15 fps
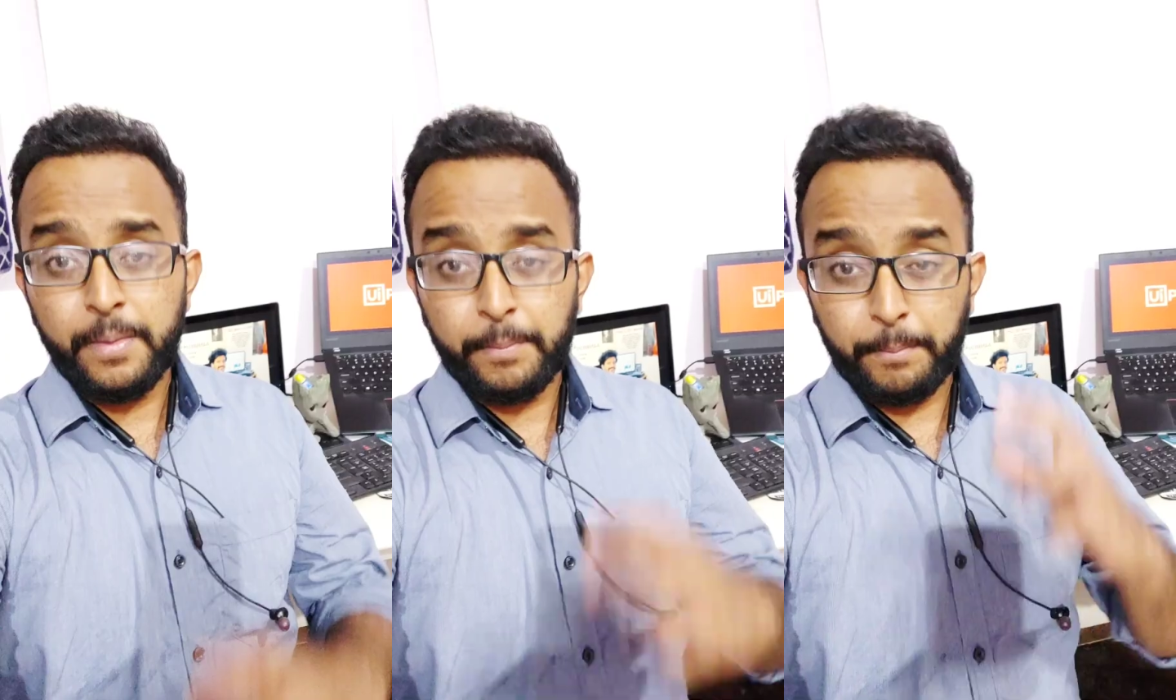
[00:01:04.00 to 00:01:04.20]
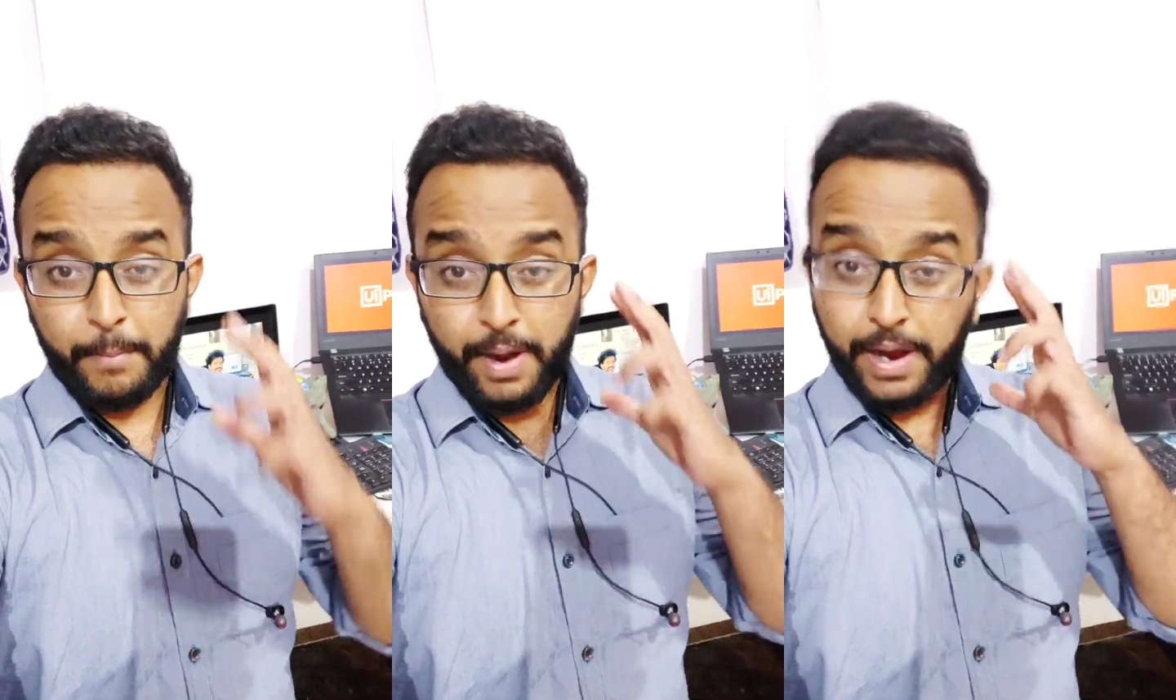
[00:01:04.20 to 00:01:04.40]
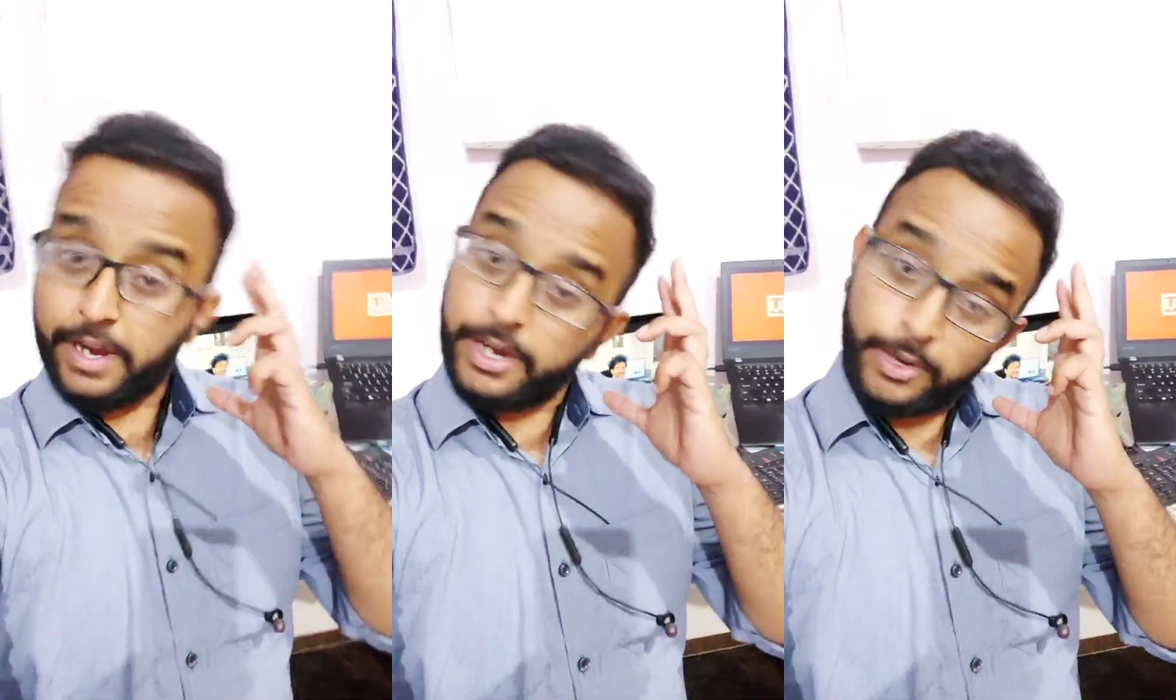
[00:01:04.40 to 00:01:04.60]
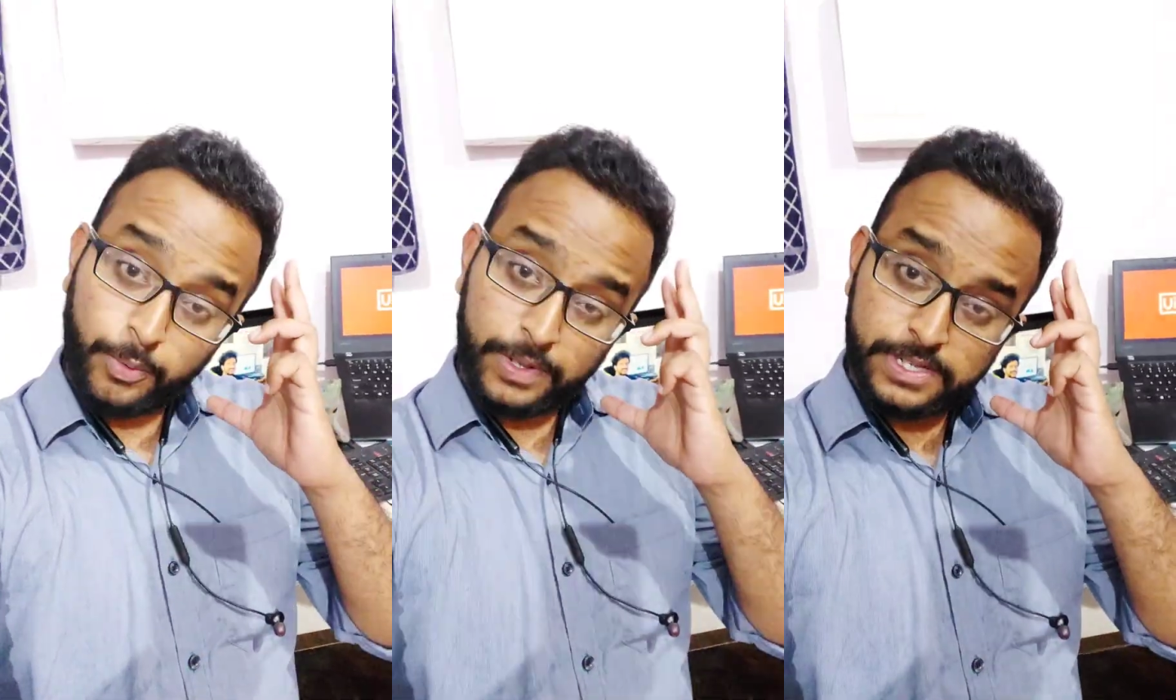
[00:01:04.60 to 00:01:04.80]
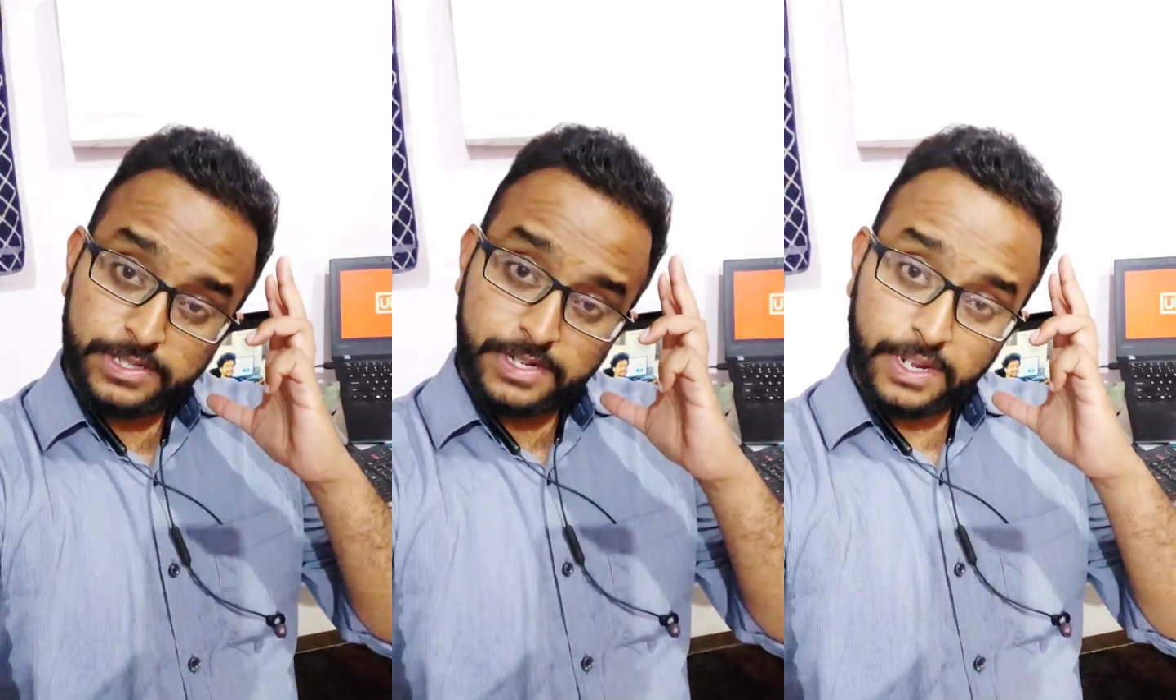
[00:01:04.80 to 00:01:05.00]

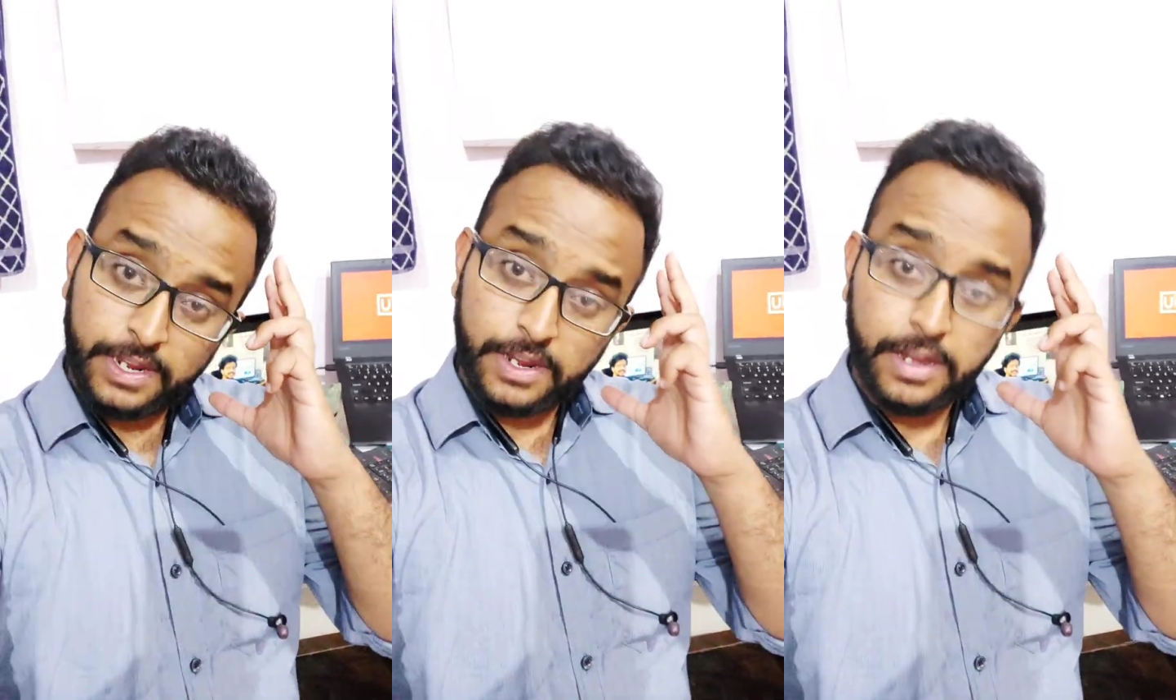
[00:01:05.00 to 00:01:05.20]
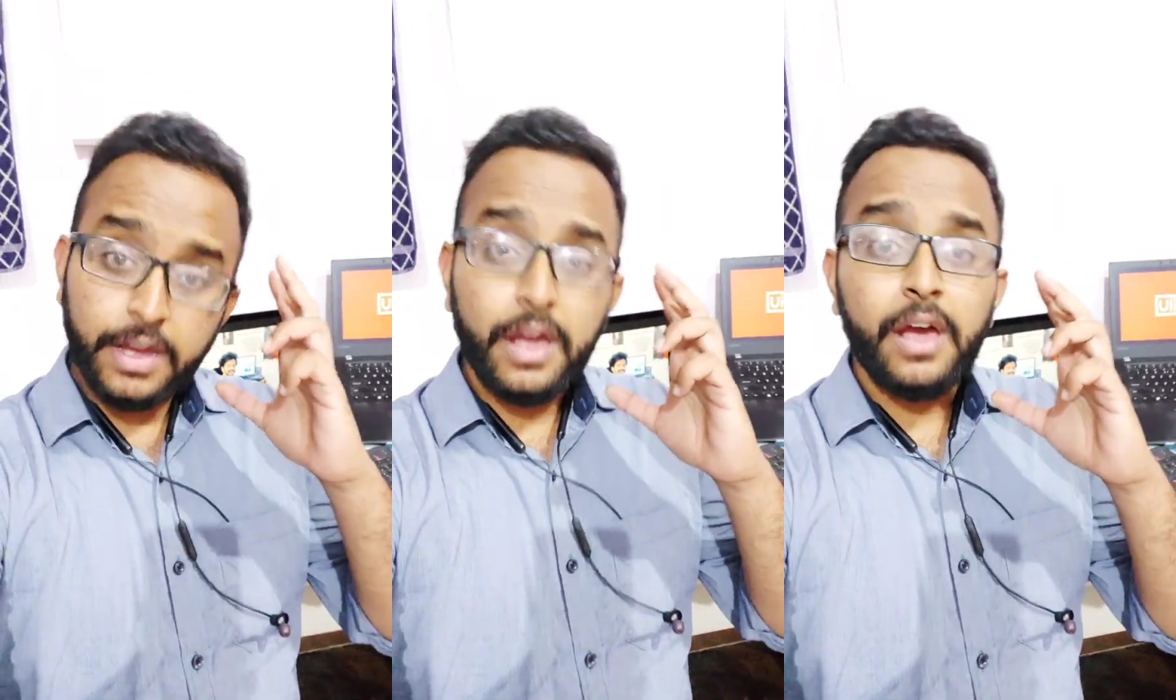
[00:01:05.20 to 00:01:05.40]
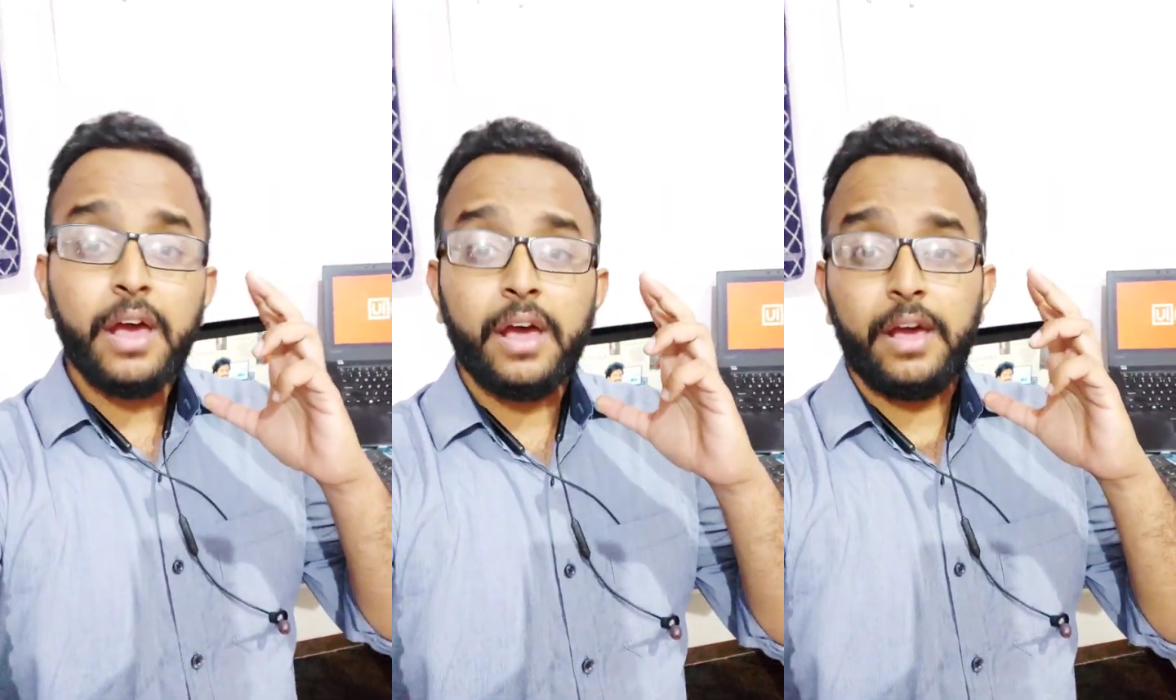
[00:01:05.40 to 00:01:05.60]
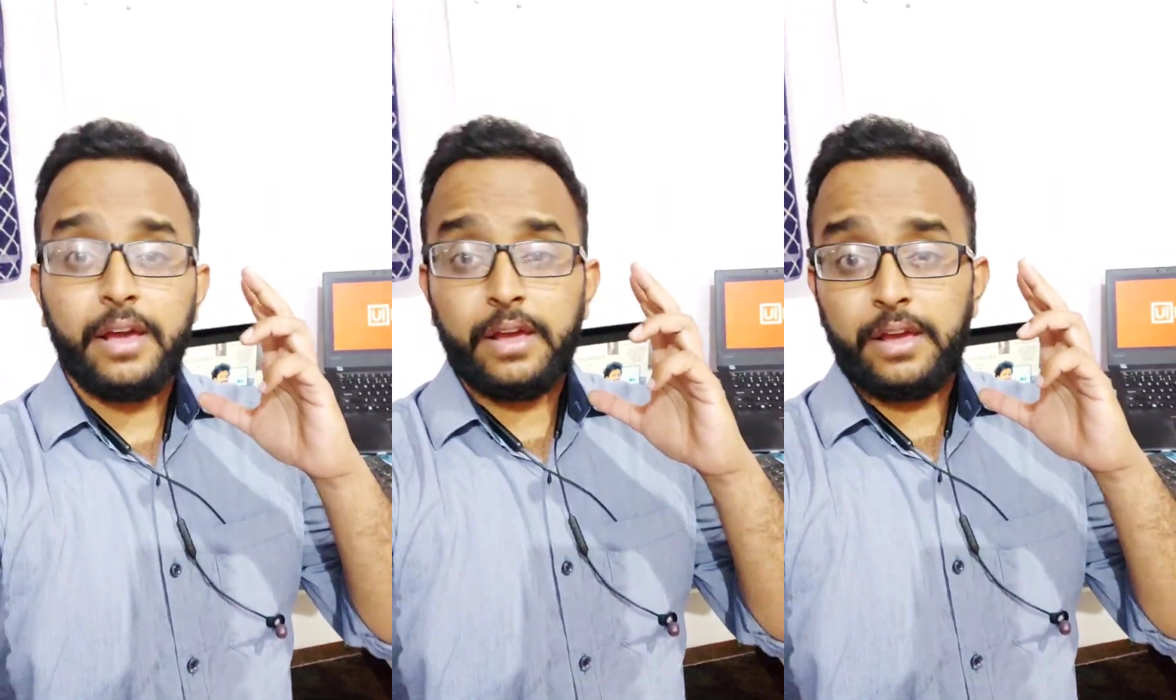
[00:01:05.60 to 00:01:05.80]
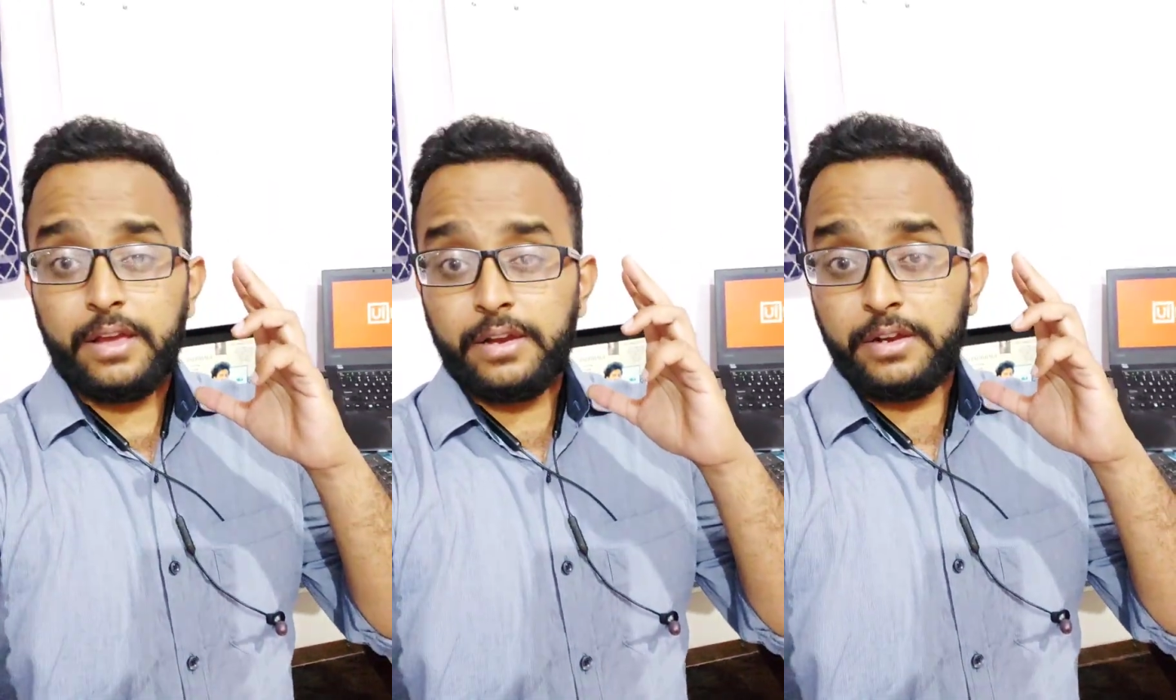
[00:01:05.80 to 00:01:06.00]
mind-twisting,
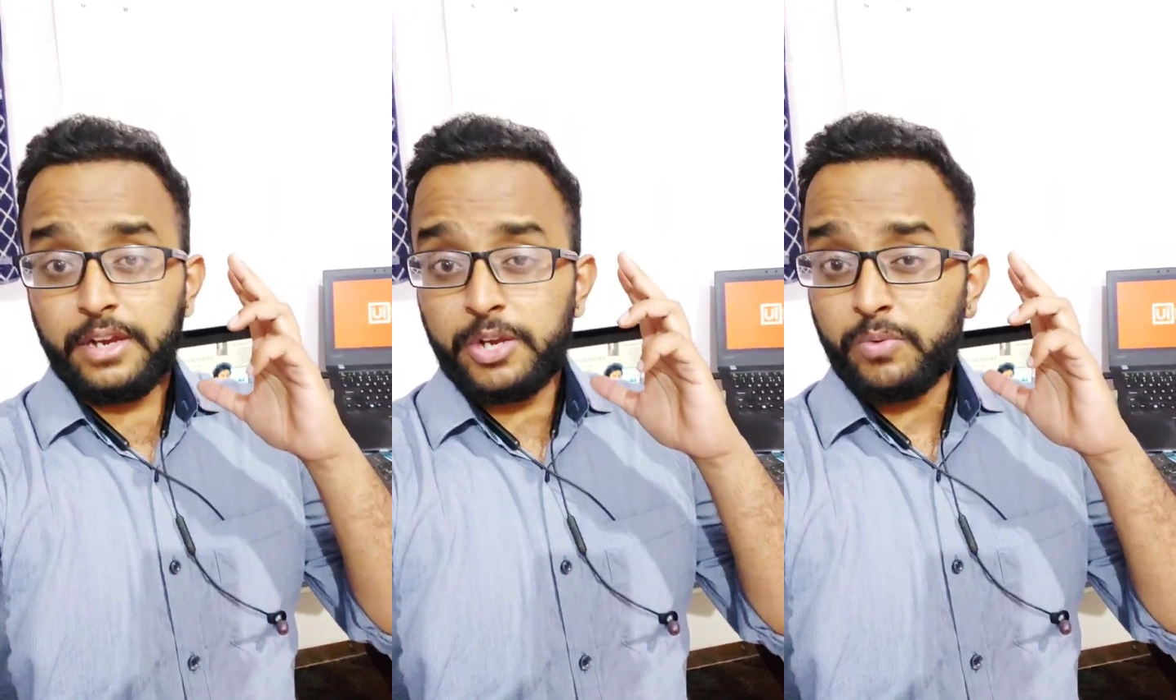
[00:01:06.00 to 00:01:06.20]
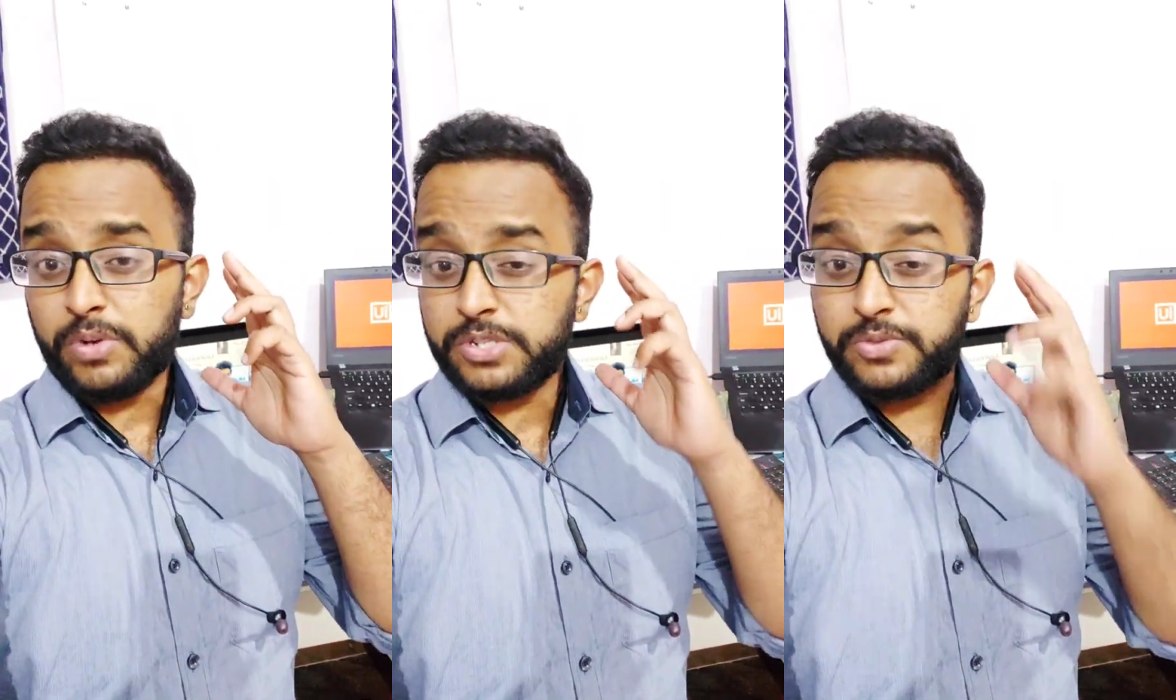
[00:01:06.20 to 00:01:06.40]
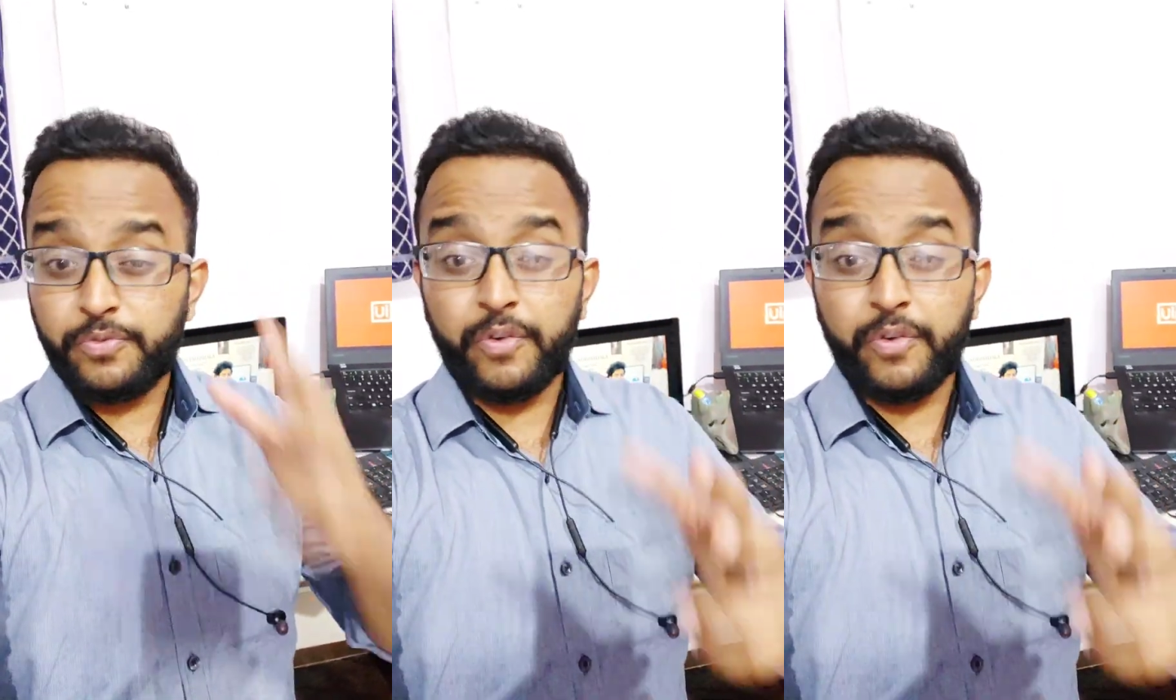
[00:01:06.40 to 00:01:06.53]
and it was